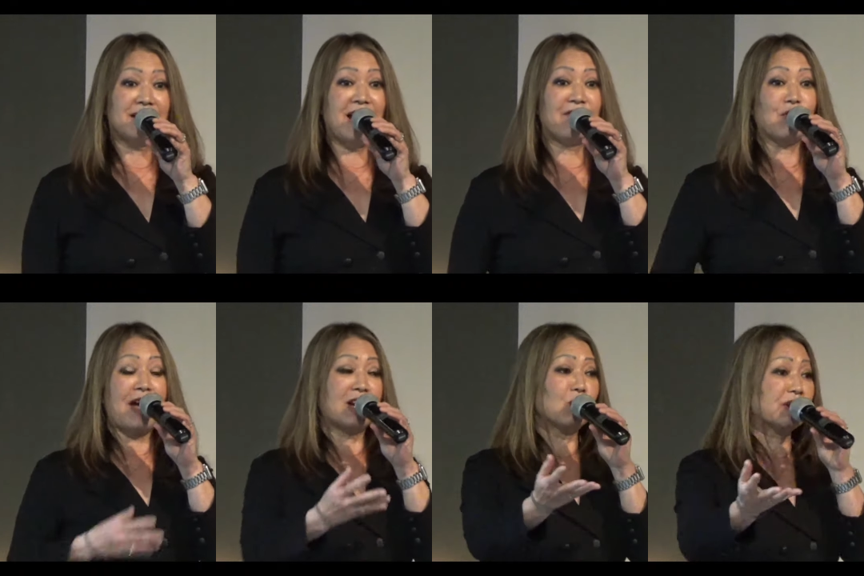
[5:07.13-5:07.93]
They have
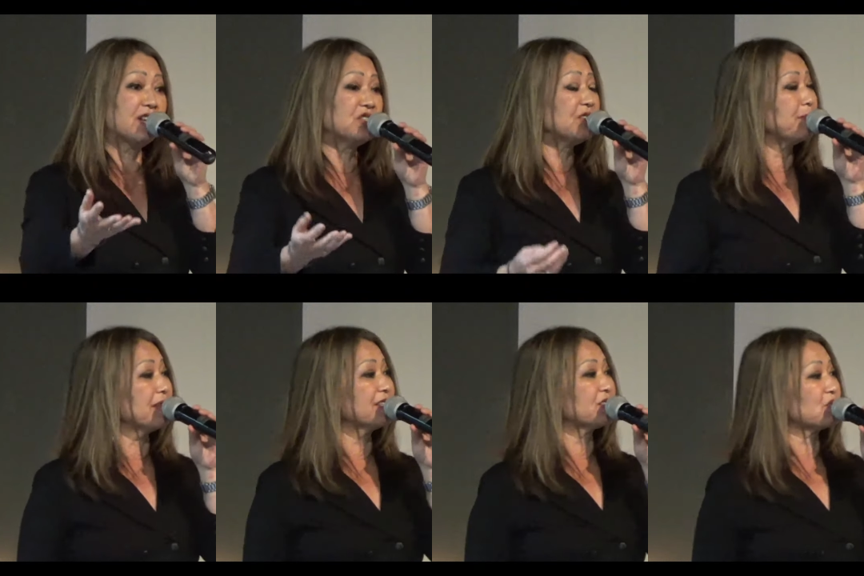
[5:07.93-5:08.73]
their animal kinship
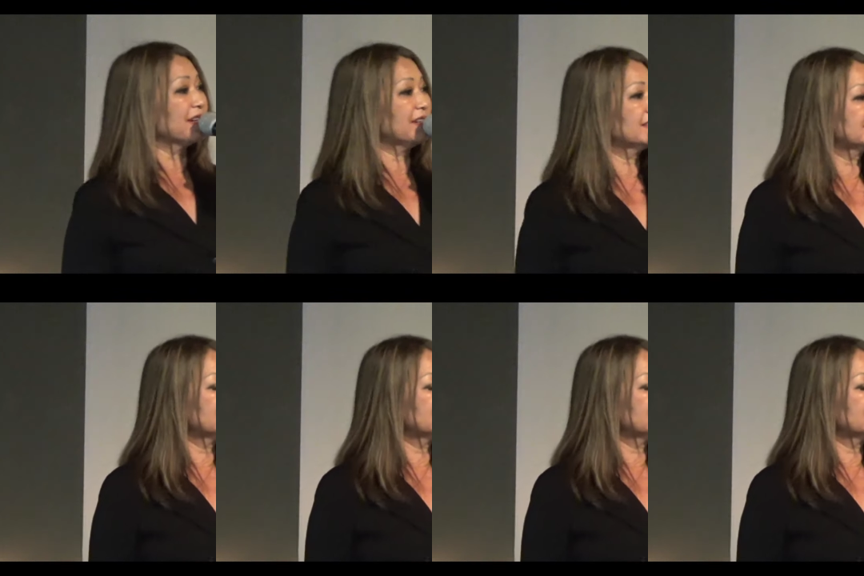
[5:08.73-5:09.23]
ministry